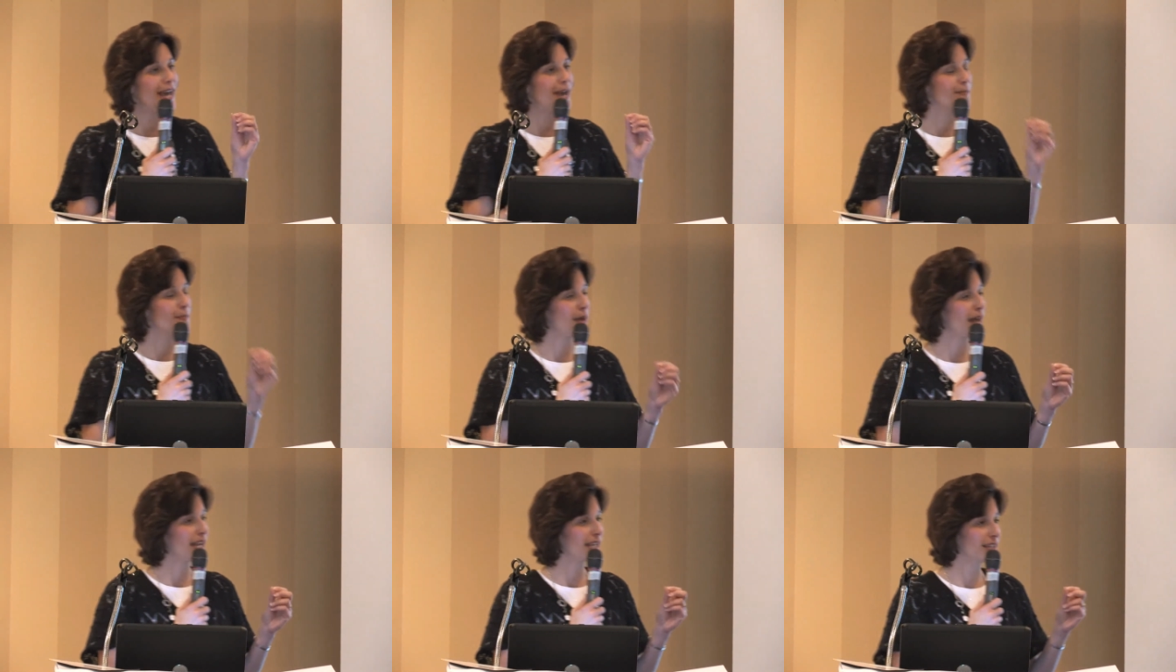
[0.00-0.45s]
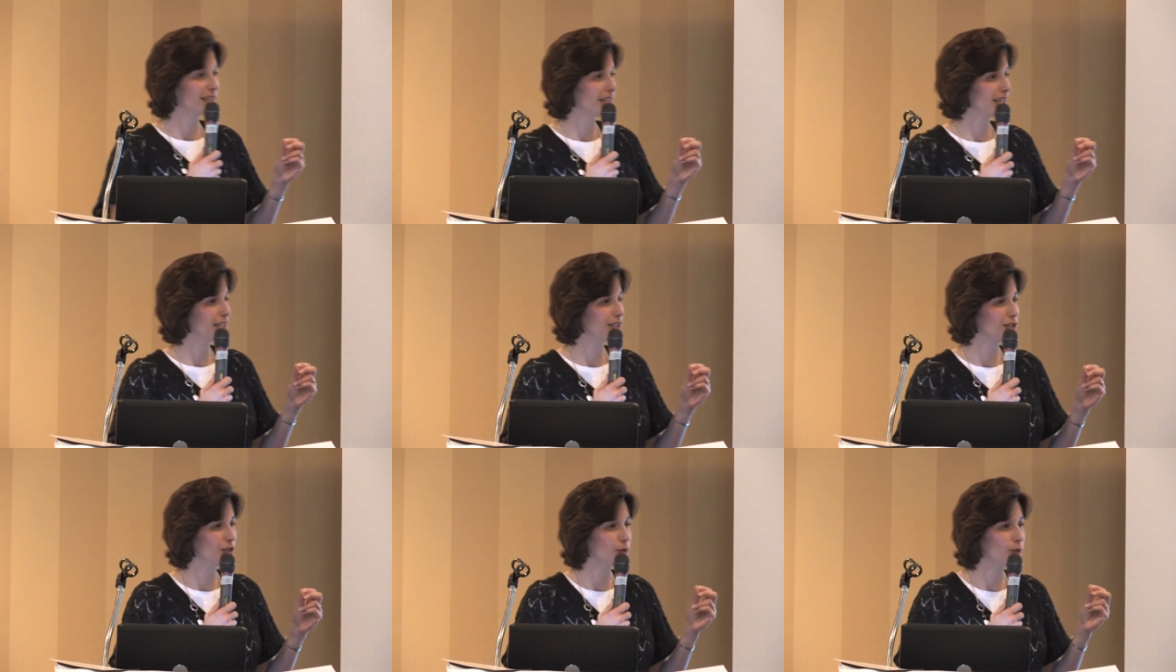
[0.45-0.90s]
back
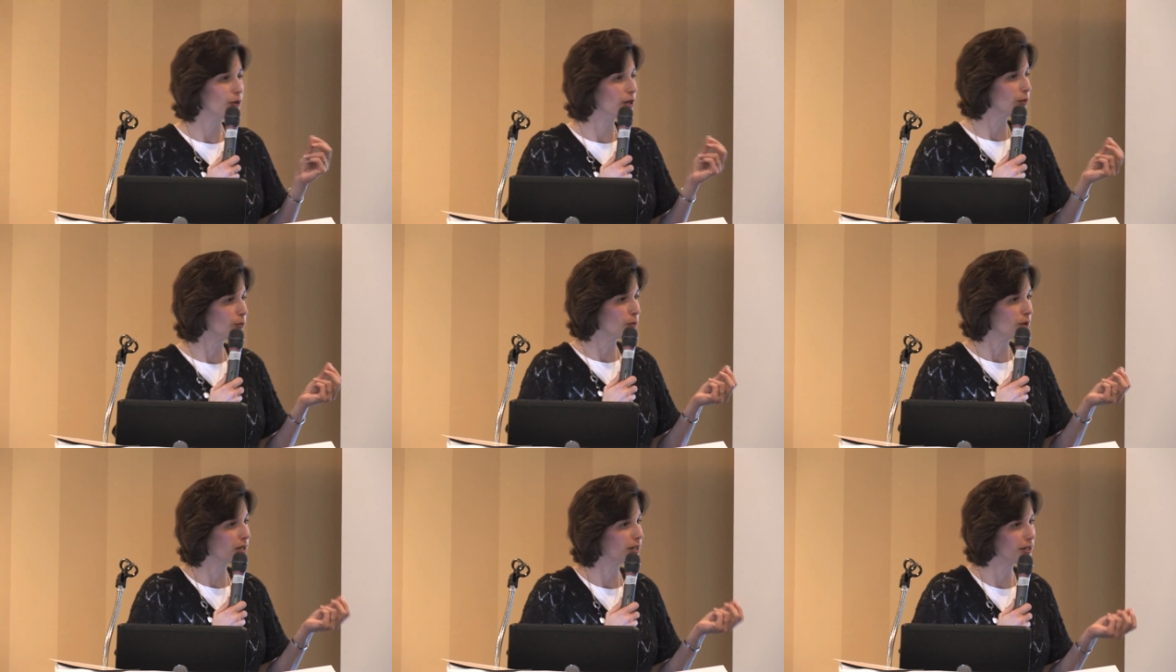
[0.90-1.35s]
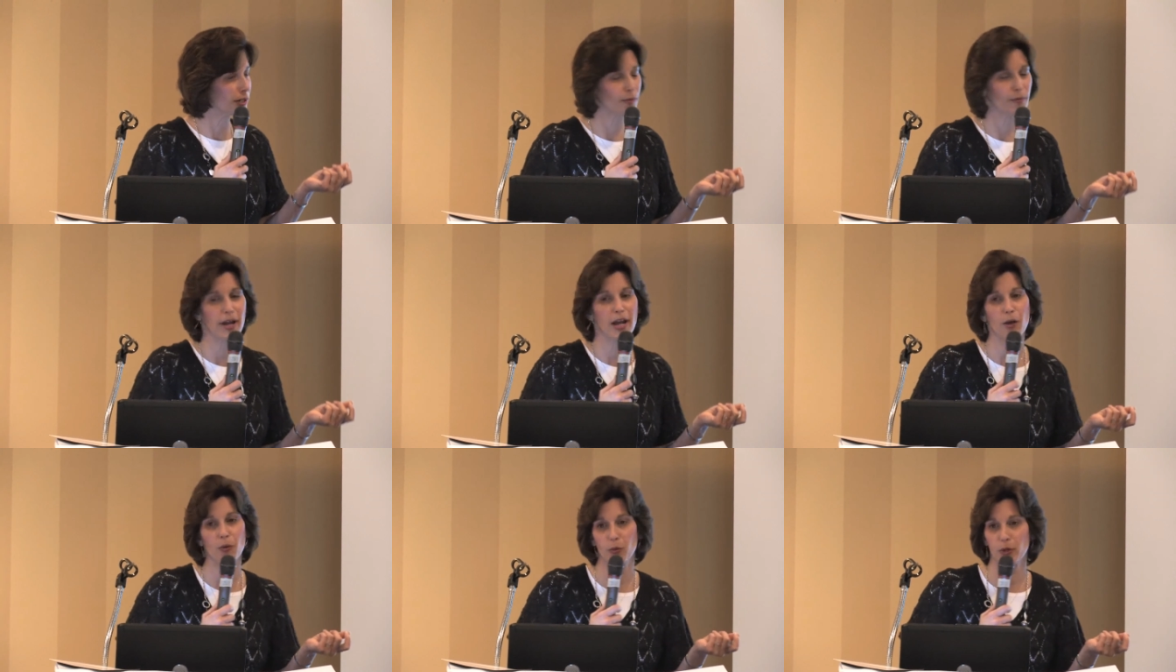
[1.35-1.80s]
then you weren't running
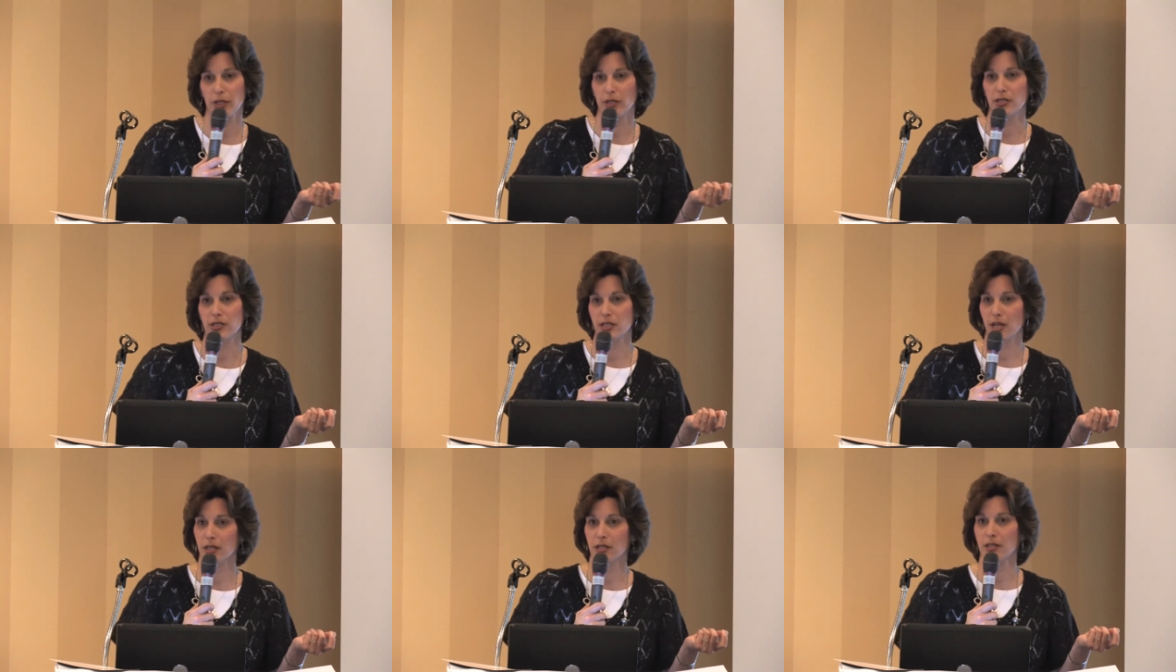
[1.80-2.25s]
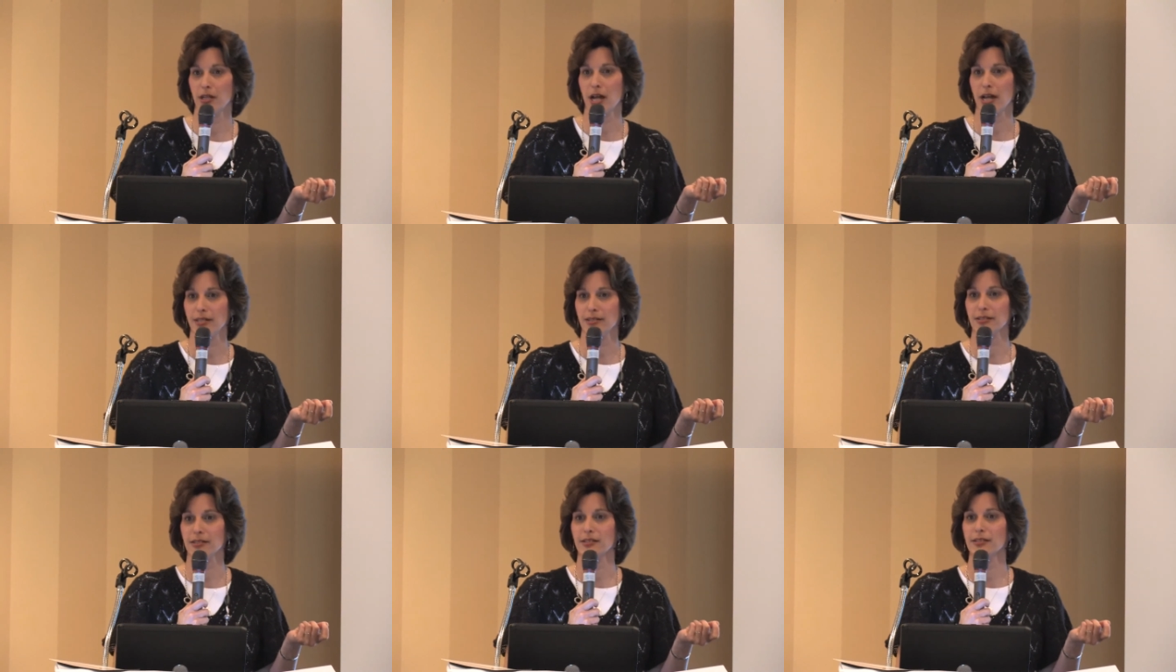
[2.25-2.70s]
around wearing
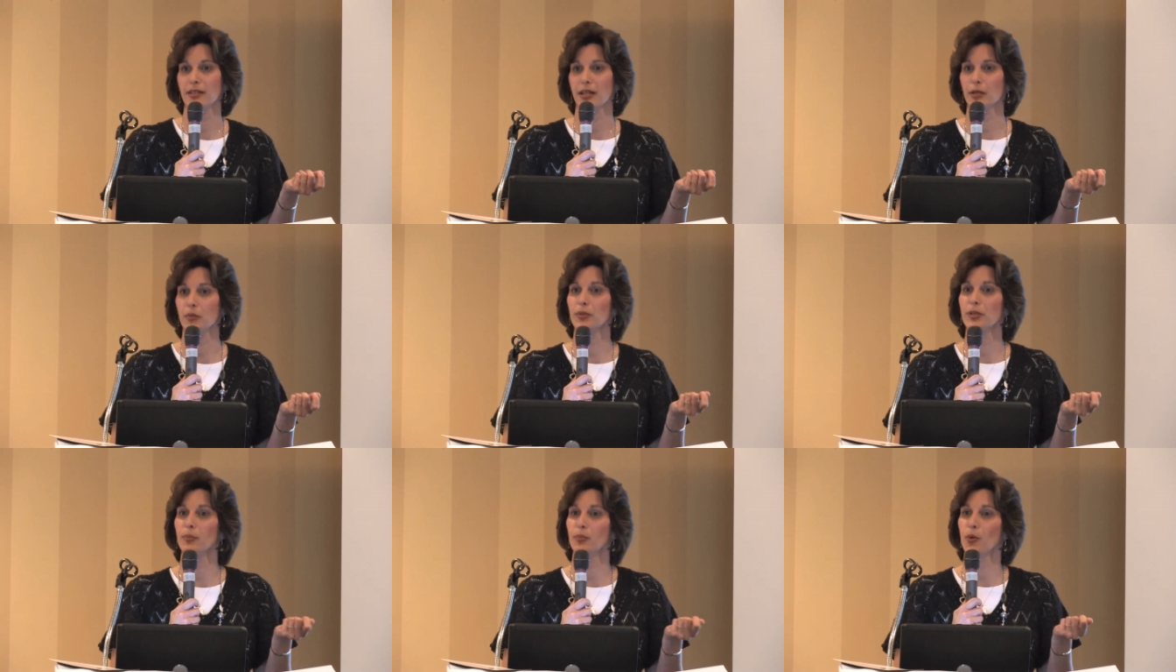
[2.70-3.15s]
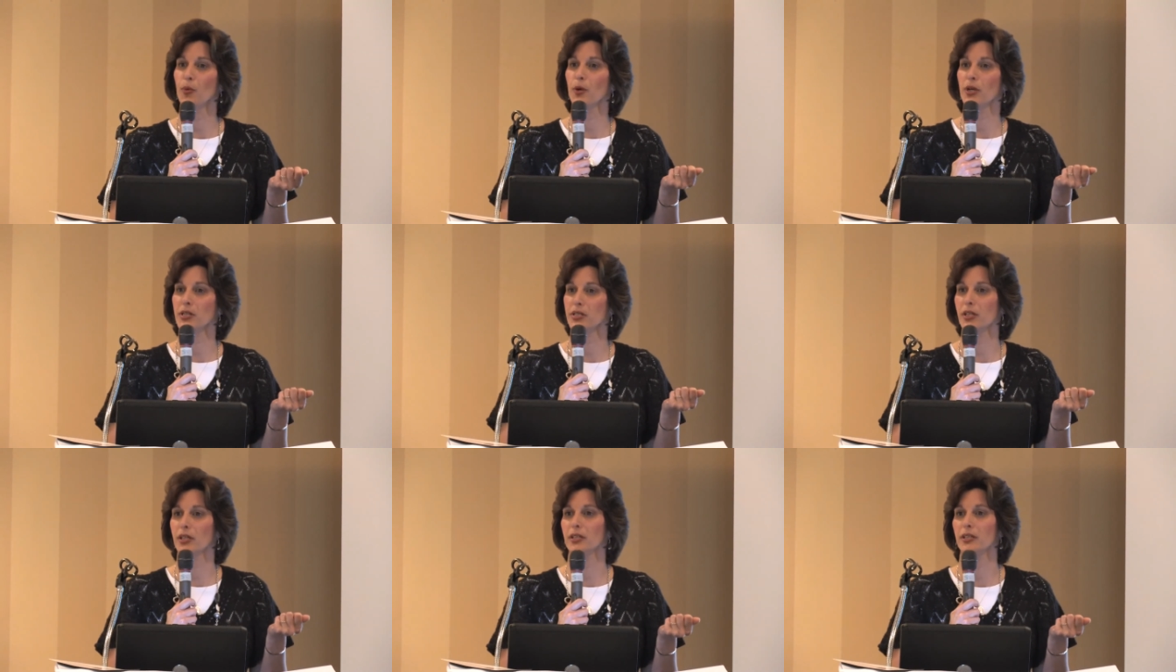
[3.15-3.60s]
sunglasses like people
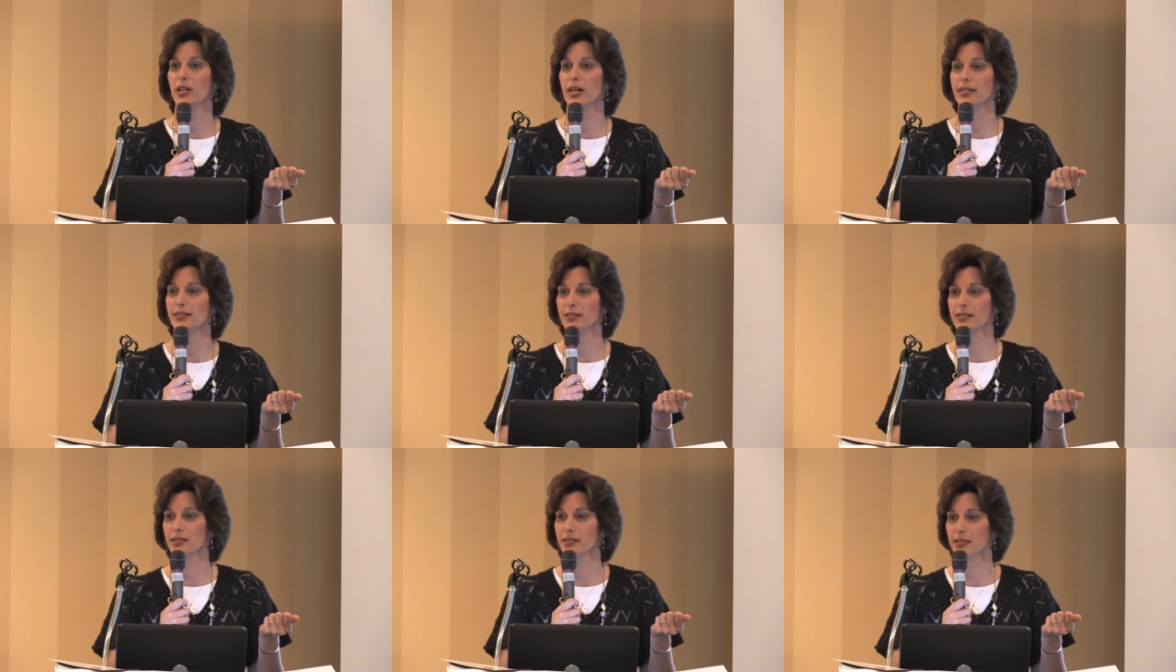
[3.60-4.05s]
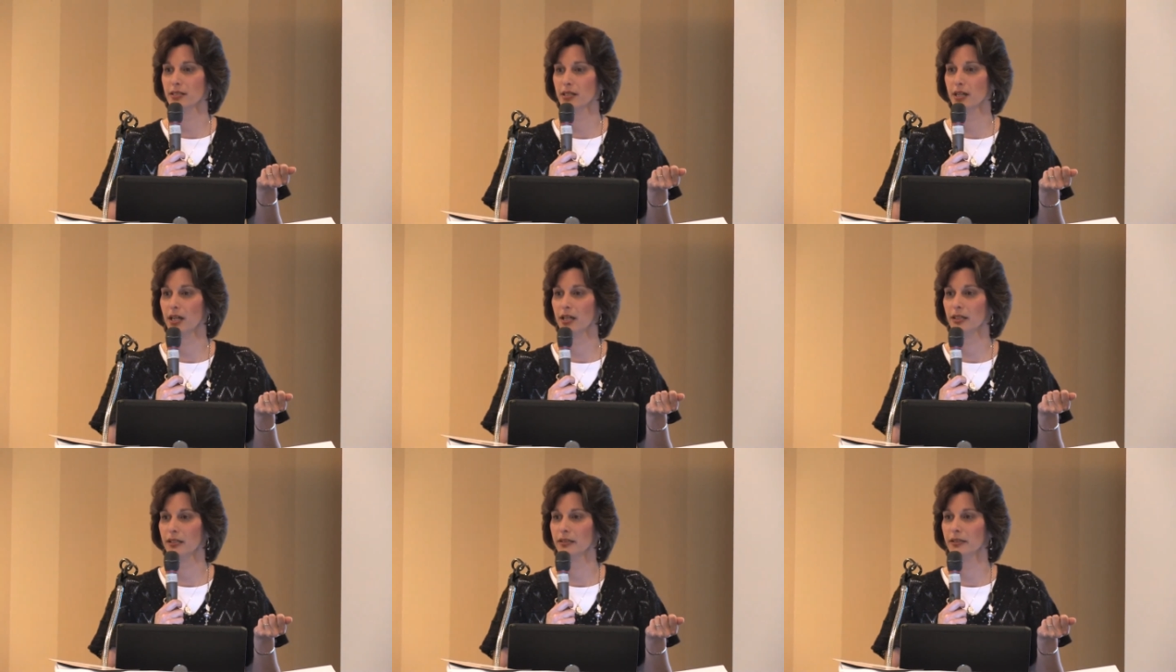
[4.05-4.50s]
wear sunglasses
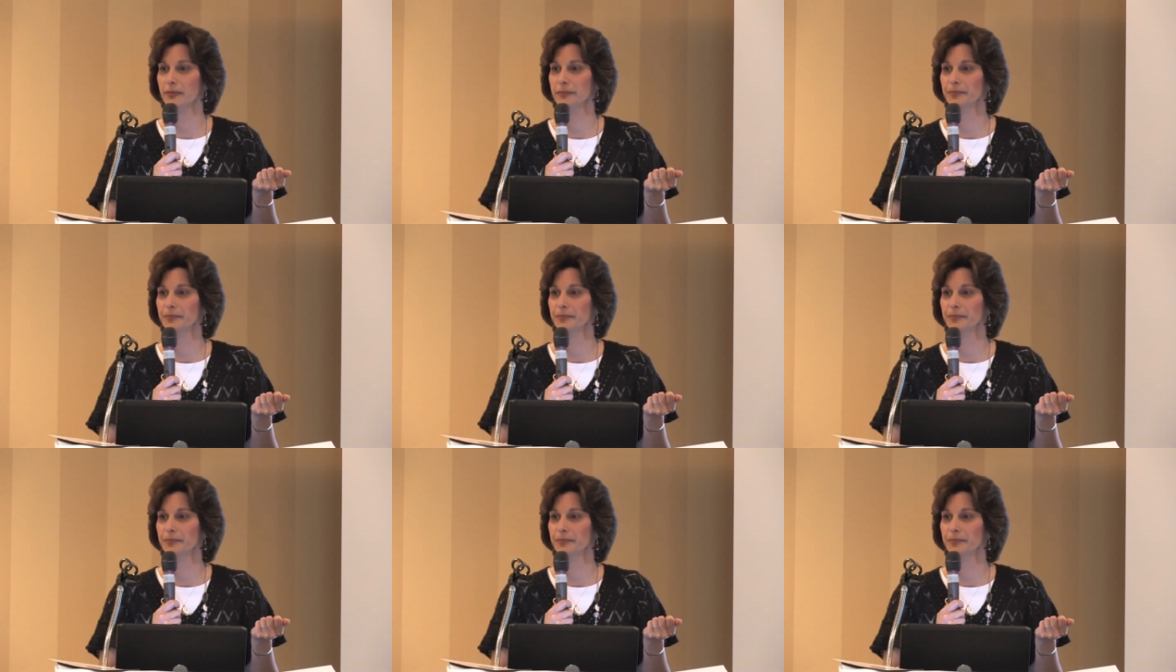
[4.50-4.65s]
today.